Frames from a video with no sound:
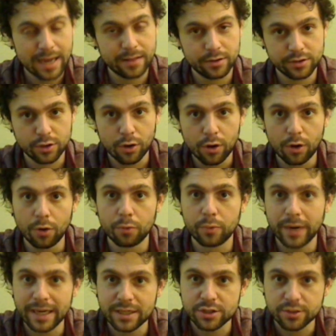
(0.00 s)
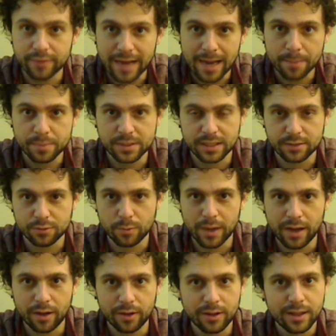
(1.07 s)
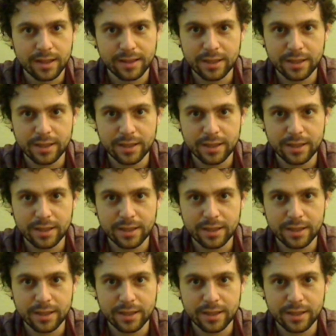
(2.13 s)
And there's a whole range of apps as well